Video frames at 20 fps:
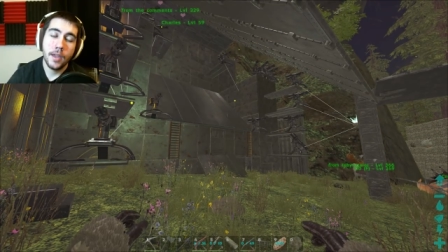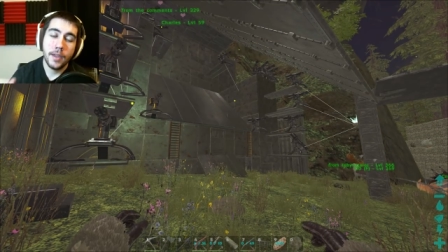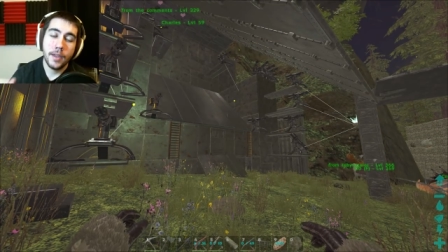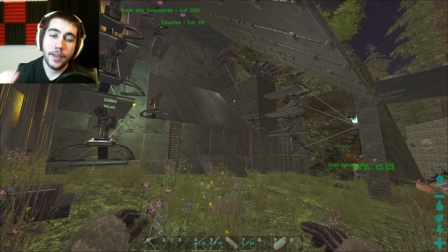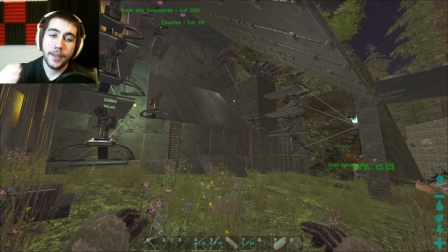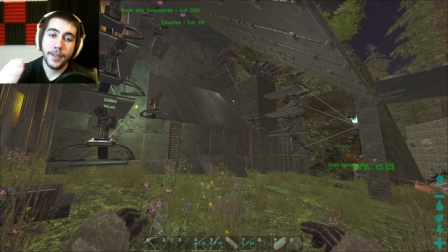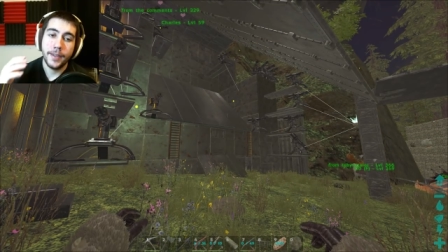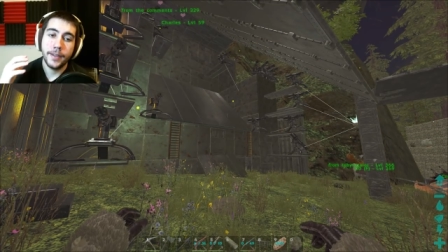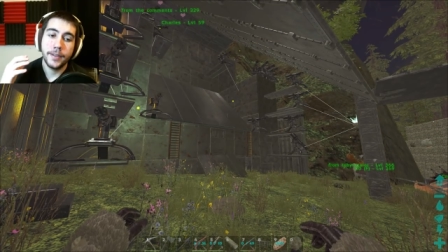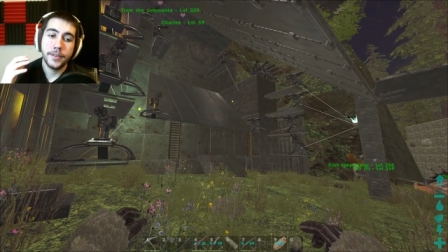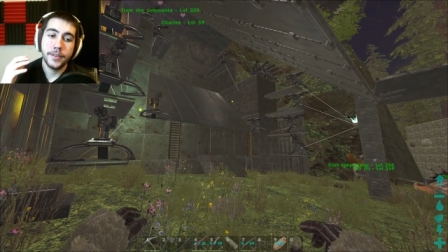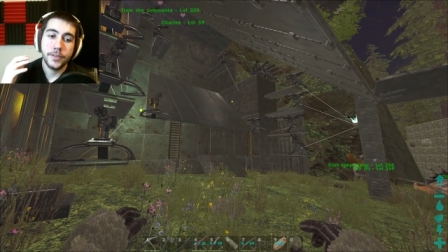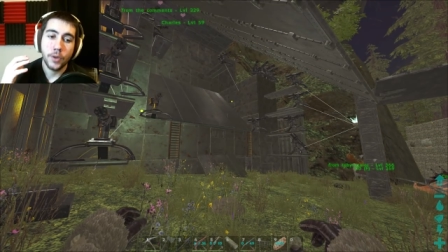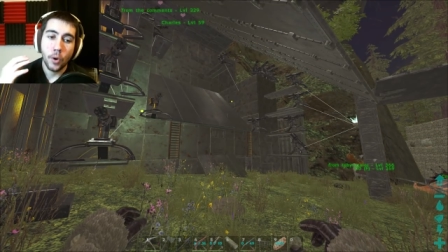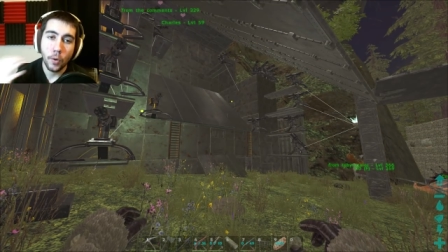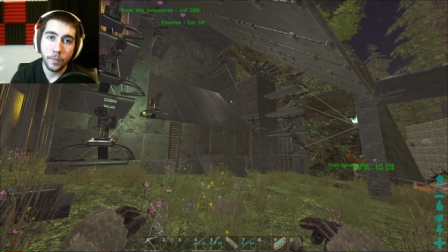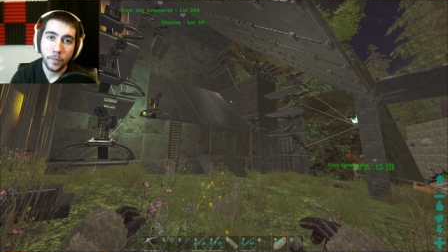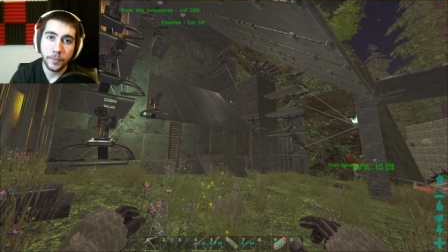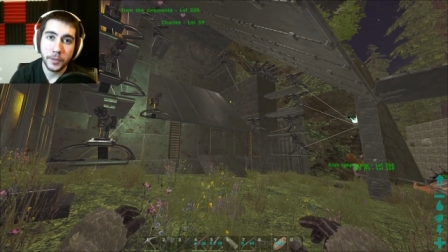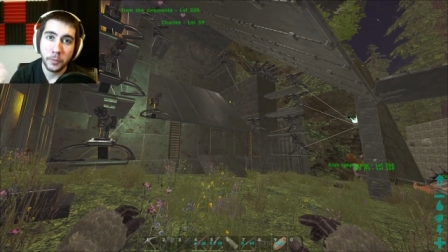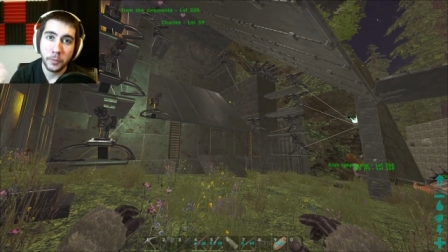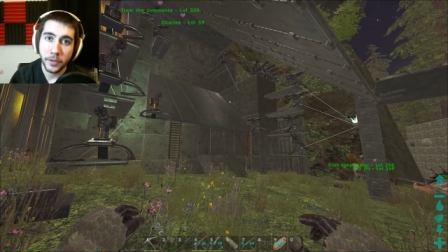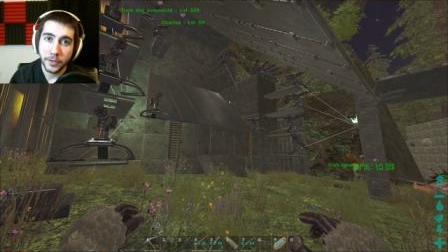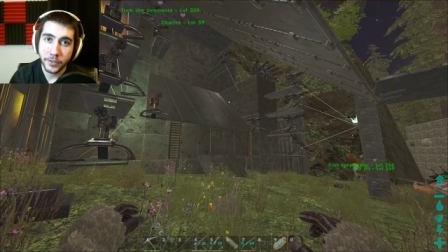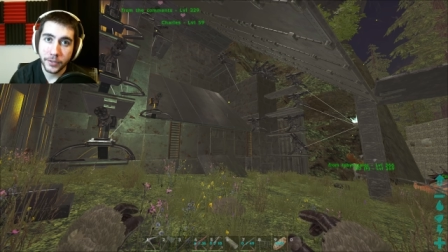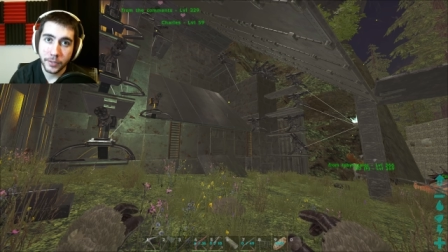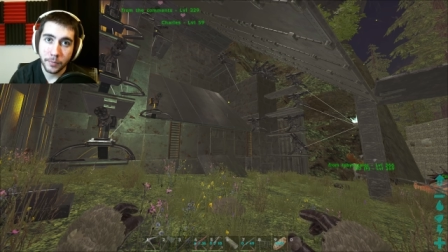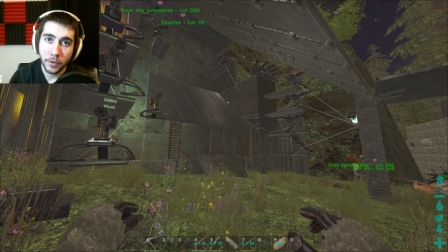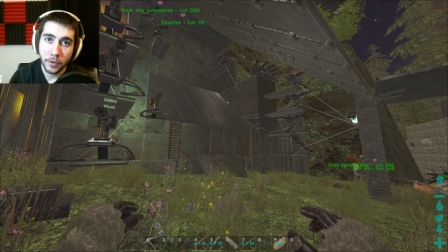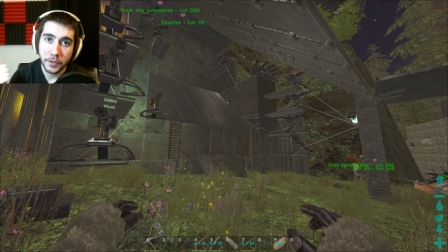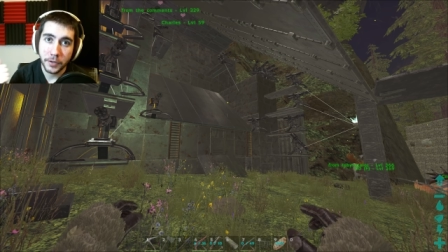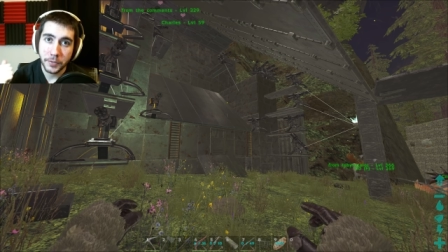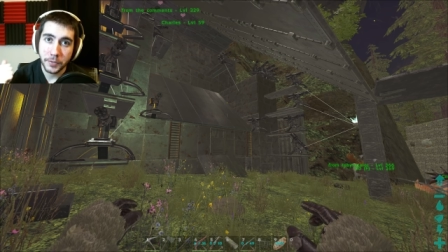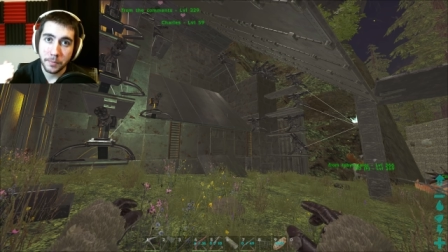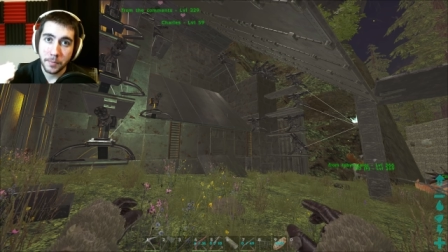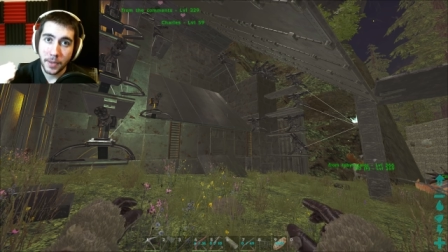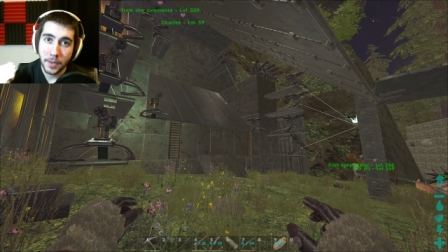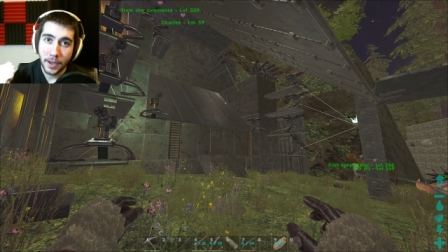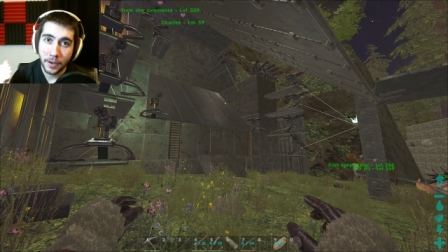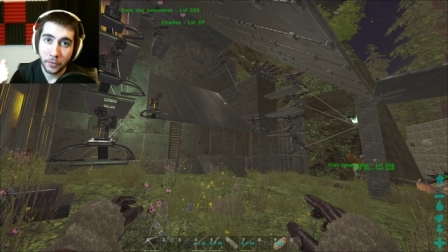and hopefully we'll get some
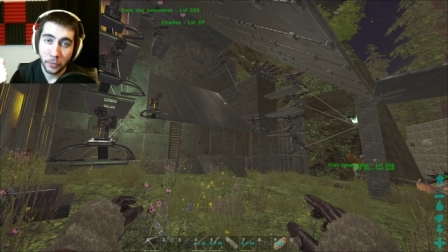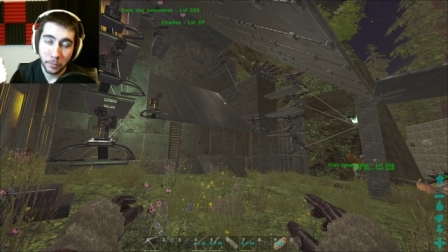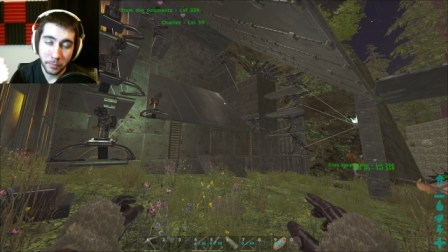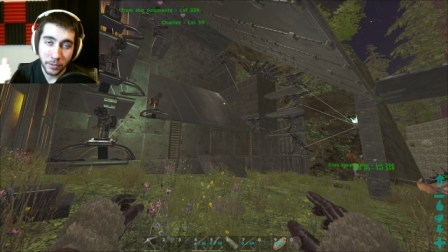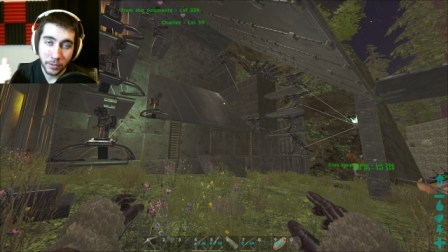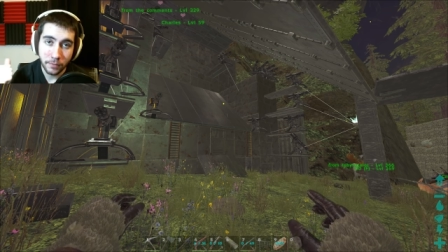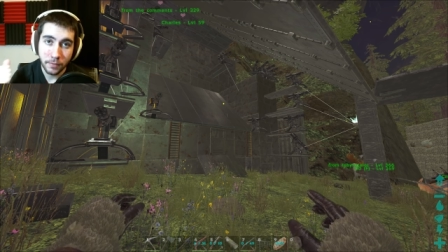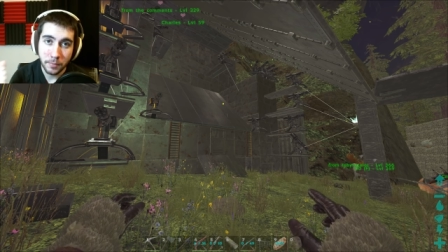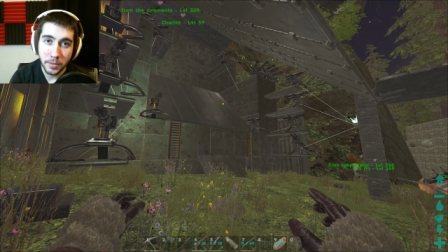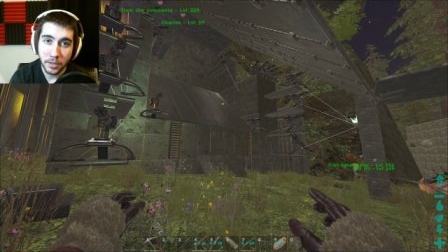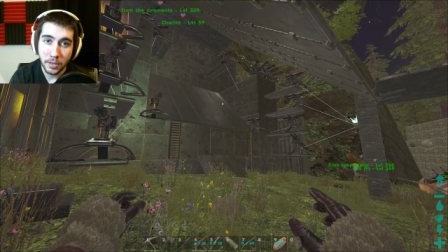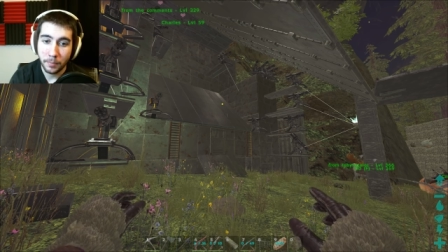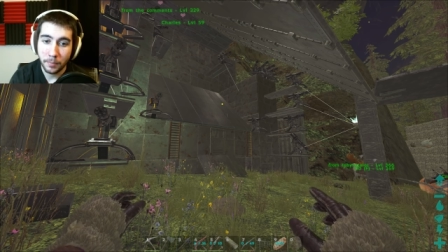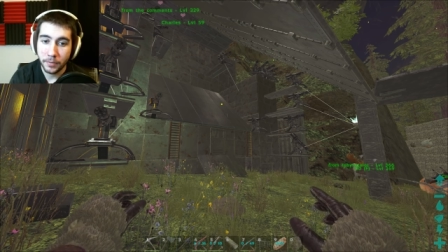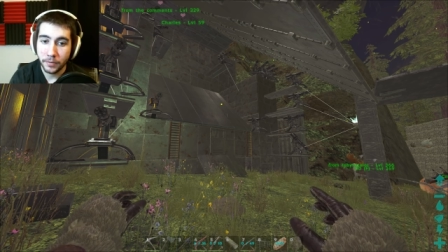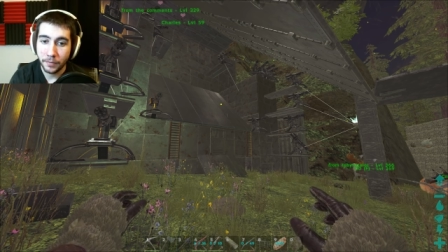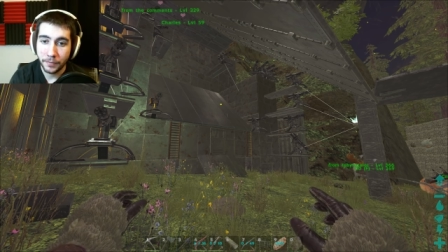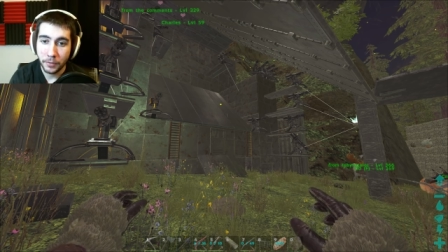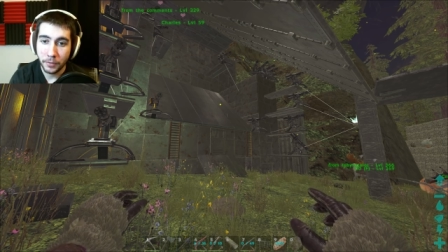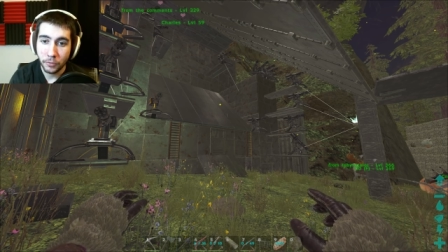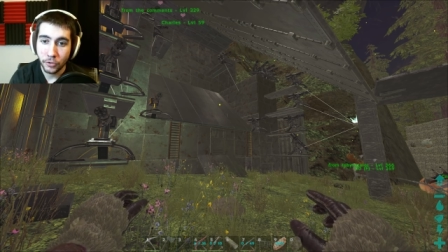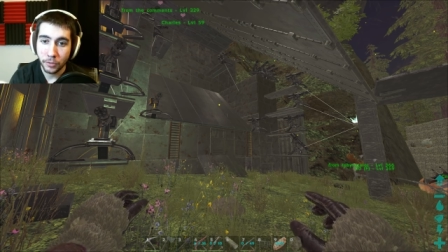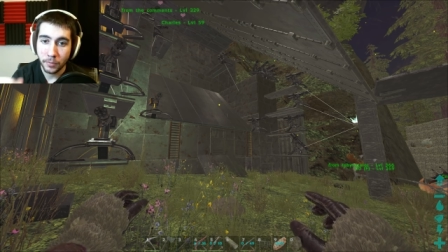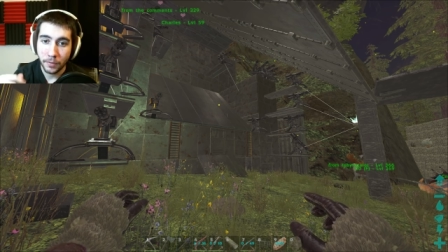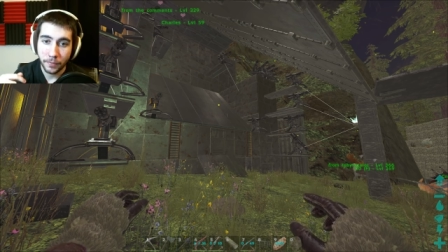awesome battle and PvP up in the future.